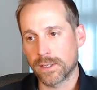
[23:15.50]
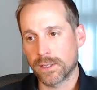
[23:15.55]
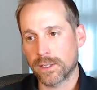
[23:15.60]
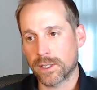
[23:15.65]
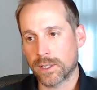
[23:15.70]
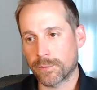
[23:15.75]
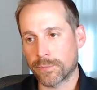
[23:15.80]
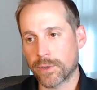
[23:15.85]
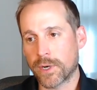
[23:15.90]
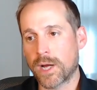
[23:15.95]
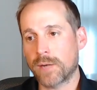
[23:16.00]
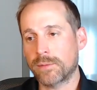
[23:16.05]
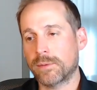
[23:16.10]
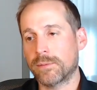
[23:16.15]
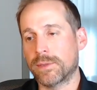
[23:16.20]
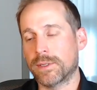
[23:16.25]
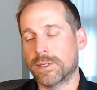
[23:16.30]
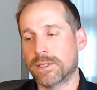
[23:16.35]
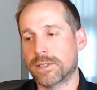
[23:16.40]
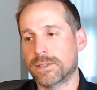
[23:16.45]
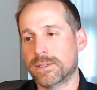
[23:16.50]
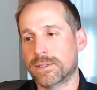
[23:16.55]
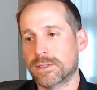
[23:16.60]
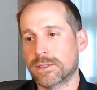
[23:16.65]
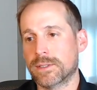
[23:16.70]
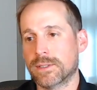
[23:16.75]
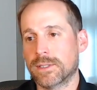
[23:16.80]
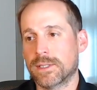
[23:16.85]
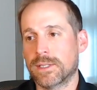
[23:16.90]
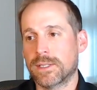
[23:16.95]
The problem is
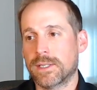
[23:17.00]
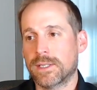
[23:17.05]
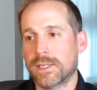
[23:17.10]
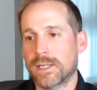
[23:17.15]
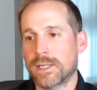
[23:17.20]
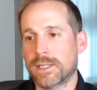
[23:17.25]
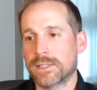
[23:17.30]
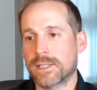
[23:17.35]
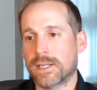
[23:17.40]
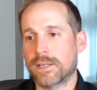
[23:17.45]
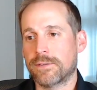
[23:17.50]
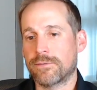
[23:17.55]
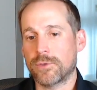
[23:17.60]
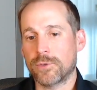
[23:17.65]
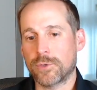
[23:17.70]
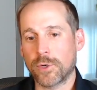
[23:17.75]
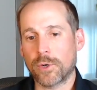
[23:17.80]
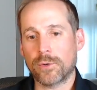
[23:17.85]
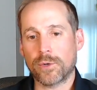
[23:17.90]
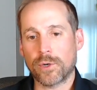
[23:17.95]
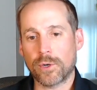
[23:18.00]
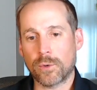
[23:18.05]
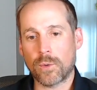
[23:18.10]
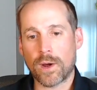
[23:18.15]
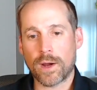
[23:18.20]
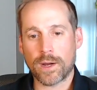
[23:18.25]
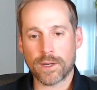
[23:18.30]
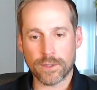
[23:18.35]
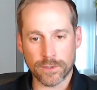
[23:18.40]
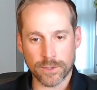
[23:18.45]
that if you don't know
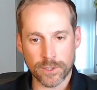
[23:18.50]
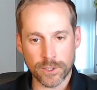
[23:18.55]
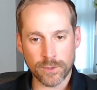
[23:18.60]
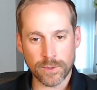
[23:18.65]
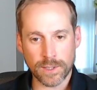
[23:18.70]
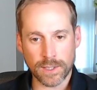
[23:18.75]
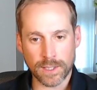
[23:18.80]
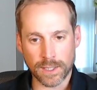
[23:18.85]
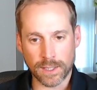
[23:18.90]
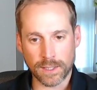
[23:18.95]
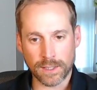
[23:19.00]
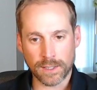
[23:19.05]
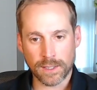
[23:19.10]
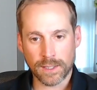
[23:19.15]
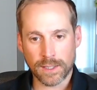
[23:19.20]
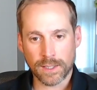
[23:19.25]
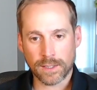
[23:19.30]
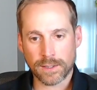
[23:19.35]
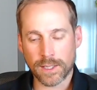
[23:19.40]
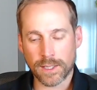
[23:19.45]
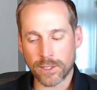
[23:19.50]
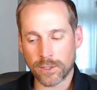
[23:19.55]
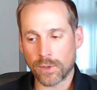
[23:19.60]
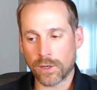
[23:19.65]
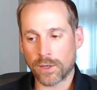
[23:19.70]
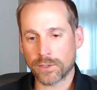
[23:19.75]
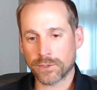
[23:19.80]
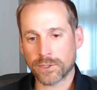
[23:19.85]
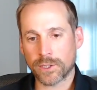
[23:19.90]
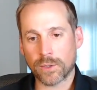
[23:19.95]
why you're doing it, then you
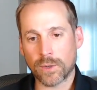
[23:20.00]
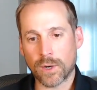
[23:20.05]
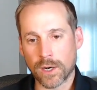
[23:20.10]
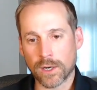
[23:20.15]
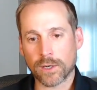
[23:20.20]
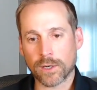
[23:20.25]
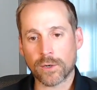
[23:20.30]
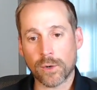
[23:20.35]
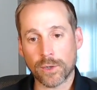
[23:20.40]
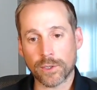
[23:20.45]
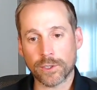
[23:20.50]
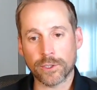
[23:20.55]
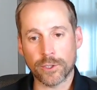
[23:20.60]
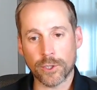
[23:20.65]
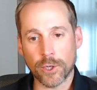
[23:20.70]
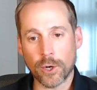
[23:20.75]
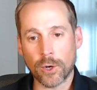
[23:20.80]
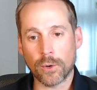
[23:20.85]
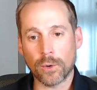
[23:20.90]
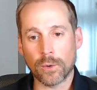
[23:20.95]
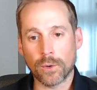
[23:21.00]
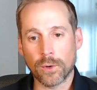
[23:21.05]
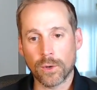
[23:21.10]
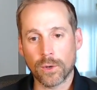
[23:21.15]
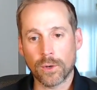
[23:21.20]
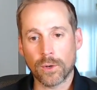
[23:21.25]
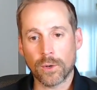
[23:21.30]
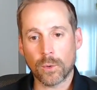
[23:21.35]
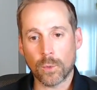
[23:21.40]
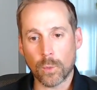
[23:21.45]
also aren't going to know
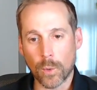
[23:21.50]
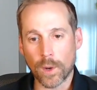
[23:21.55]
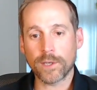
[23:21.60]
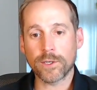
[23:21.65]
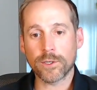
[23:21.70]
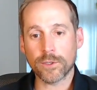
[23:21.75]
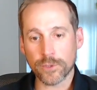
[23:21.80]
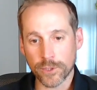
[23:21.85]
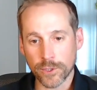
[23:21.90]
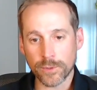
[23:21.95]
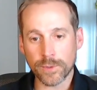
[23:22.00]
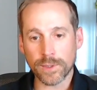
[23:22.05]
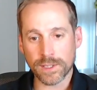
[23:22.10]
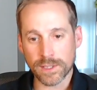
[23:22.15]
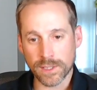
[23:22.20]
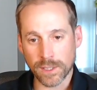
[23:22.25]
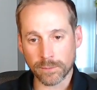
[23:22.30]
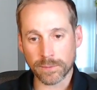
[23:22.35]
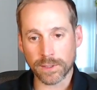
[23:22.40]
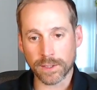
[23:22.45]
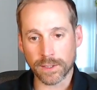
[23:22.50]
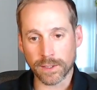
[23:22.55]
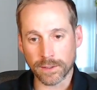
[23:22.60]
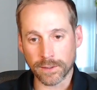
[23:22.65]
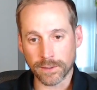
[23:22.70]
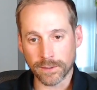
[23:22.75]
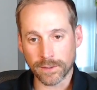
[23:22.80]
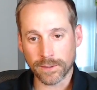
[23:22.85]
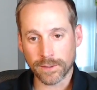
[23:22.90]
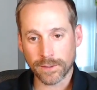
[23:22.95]
when you're doing
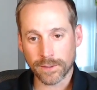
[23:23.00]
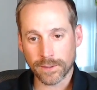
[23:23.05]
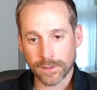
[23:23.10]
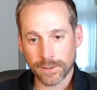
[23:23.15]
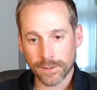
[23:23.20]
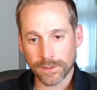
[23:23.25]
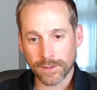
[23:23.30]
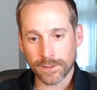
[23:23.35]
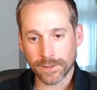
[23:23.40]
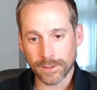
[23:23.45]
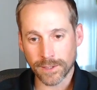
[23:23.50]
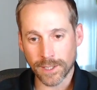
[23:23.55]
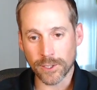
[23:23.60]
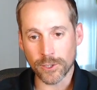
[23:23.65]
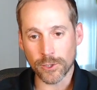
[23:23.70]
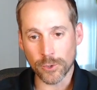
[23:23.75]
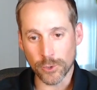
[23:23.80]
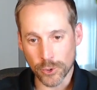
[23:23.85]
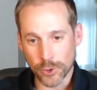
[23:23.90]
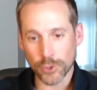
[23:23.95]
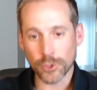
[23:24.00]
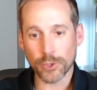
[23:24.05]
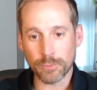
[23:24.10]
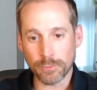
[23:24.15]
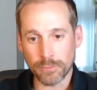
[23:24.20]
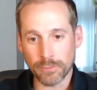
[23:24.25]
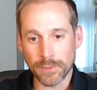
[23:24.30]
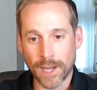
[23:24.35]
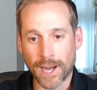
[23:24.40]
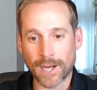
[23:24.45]
something that you should
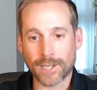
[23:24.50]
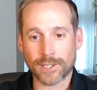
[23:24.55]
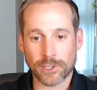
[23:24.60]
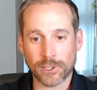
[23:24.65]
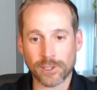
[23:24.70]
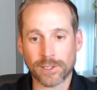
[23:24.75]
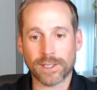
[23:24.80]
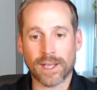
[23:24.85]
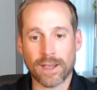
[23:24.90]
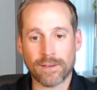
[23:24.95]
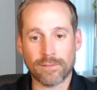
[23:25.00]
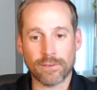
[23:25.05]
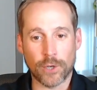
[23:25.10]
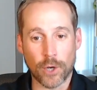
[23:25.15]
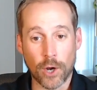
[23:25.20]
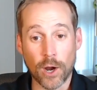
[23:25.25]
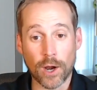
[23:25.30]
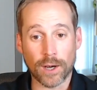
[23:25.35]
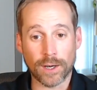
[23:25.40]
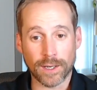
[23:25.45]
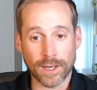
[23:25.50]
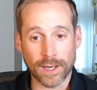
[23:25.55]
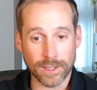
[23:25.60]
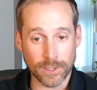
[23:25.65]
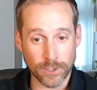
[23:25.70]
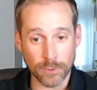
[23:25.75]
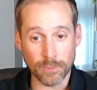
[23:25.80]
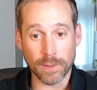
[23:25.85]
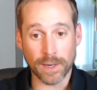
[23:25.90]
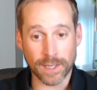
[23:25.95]
actually have it on,
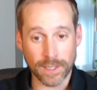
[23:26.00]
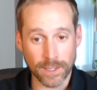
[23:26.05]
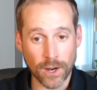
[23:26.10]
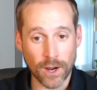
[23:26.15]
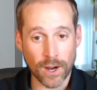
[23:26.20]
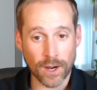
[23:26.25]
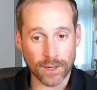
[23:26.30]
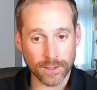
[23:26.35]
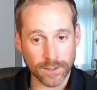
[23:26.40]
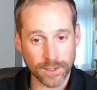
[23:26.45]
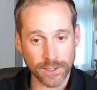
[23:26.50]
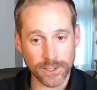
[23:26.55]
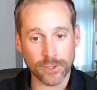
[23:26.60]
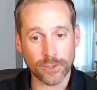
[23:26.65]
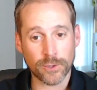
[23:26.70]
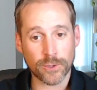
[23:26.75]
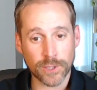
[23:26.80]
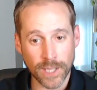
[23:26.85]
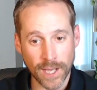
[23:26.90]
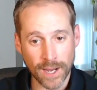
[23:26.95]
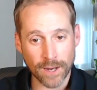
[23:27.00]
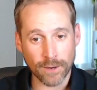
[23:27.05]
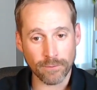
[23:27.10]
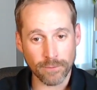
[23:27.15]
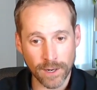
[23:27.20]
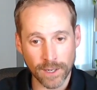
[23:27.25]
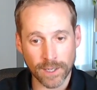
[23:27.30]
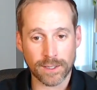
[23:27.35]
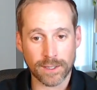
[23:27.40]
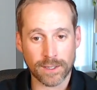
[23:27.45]
and you might not because you can't
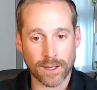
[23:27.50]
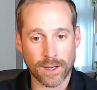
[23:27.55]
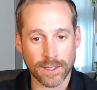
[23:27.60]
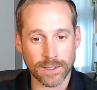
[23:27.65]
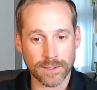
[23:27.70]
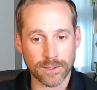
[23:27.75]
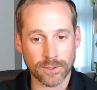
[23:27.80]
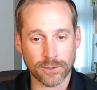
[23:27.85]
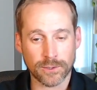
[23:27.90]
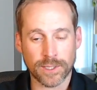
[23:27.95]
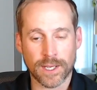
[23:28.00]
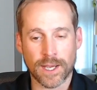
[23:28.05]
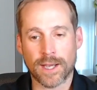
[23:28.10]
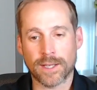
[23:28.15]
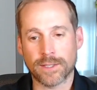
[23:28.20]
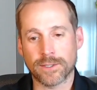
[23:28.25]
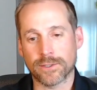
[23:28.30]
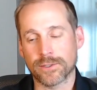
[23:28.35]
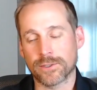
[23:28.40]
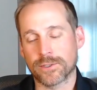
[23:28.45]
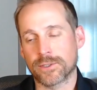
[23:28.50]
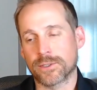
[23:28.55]
recognize those hazards.